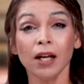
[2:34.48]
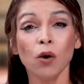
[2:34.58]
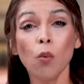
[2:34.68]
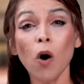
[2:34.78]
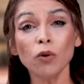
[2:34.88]

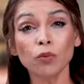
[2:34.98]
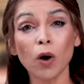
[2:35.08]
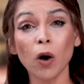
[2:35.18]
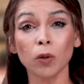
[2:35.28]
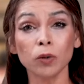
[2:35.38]
What
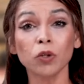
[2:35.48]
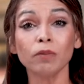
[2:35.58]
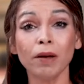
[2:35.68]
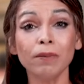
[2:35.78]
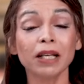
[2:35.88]
role do
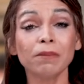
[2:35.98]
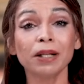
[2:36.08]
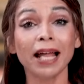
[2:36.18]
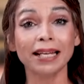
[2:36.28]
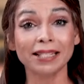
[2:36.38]
member
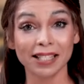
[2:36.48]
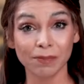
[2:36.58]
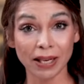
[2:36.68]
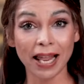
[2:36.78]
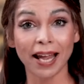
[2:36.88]
complaints
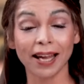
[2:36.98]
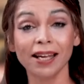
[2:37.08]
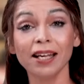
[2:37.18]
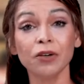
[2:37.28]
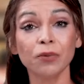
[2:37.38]
play
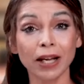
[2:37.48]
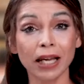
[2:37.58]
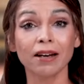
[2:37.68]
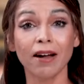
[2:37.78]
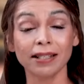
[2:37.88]
in
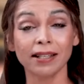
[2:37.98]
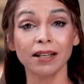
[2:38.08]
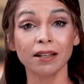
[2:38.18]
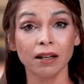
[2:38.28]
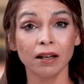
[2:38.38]

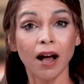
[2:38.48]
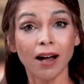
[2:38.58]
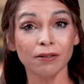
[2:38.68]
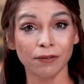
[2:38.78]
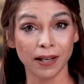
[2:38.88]
recognising
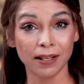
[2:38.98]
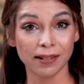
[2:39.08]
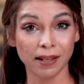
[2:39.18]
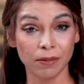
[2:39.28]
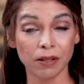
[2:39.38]
unfair,
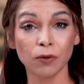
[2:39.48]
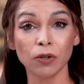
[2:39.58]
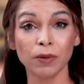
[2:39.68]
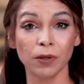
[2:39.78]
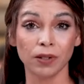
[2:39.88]
deceptive, or
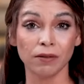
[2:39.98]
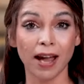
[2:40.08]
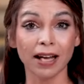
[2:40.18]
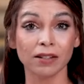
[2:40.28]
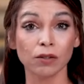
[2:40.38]
abusive
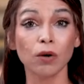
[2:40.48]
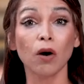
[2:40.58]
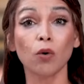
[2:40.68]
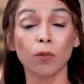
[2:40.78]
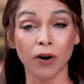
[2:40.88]
acts
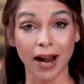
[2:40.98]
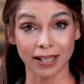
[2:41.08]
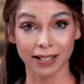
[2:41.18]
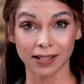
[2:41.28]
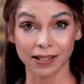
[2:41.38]
or
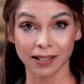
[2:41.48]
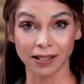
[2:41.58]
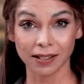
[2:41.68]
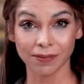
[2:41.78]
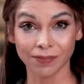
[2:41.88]
practices?